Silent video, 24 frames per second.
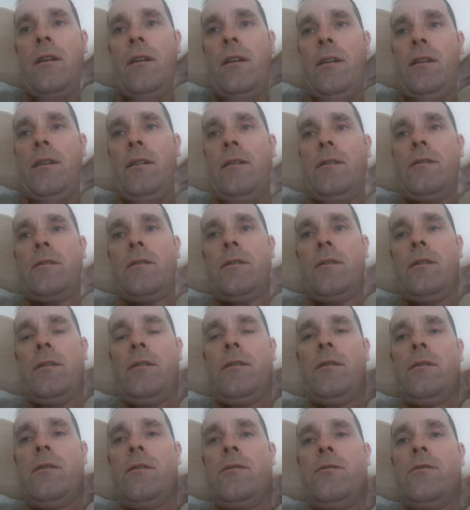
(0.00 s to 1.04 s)
and I
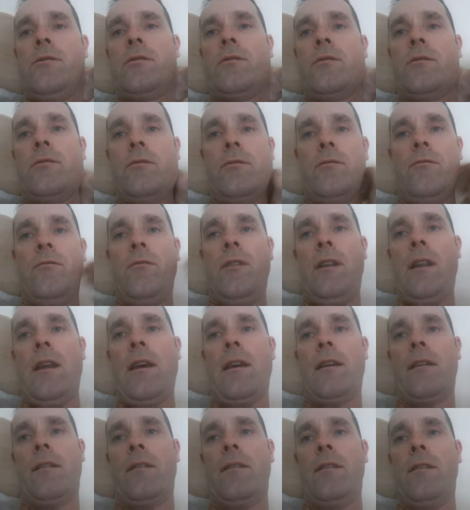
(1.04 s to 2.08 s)
decided to just
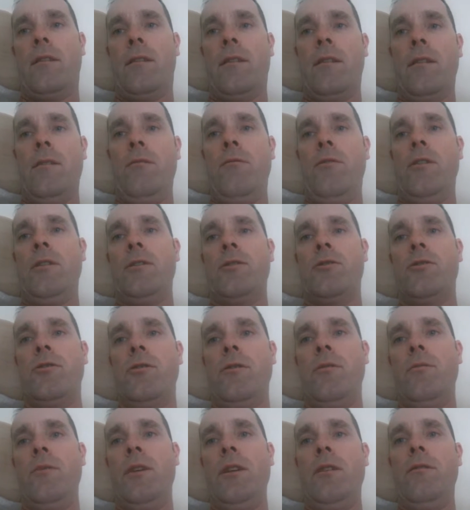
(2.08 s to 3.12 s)
relax and watch
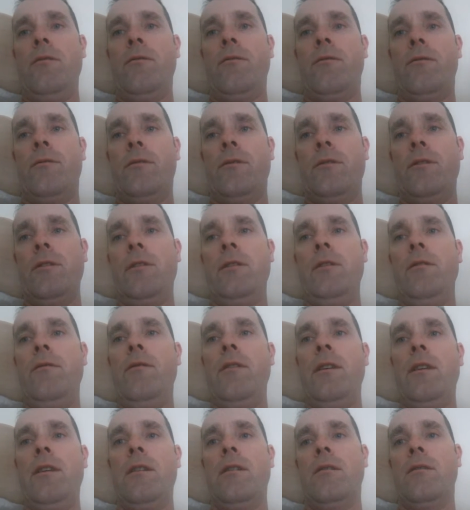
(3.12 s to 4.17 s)
a bit of
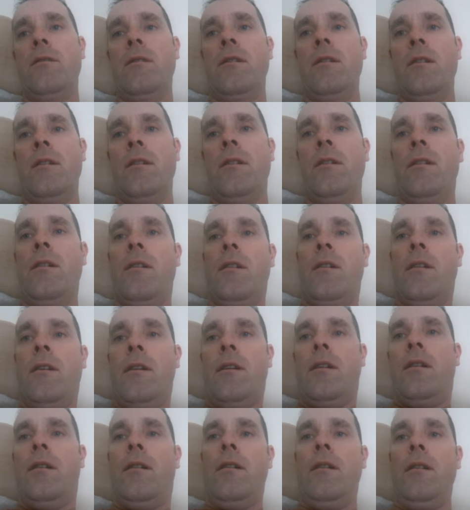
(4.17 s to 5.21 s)
TV
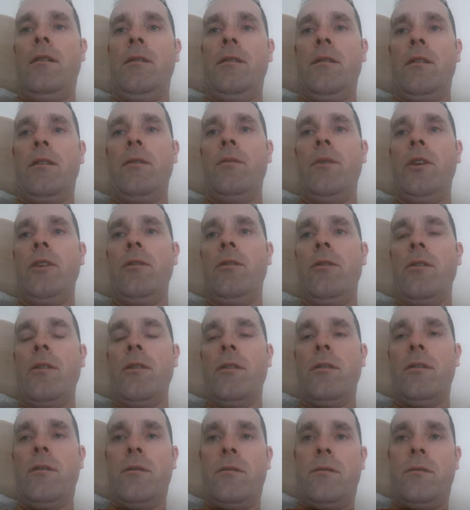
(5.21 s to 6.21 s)
on the computer.